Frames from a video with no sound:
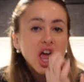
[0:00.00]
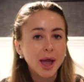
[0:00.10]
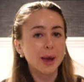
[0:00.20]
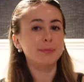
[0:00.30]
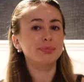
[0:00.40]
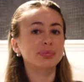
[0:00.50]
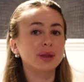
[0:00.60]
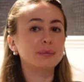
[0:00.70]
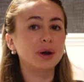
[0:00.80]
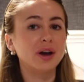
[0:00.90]
um,
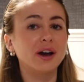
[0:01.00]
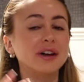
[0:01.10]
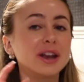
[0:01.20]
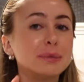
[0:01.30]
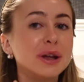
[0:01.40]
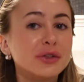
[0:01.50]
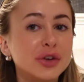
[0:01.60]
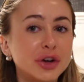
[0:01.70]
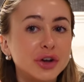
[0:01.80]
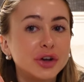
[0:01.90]
but I've had a bit of
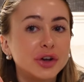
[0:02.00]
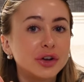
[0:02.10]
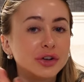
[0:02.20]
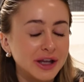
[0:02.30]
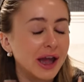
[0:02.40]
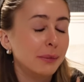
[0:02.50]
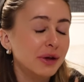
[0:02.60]
a yeah,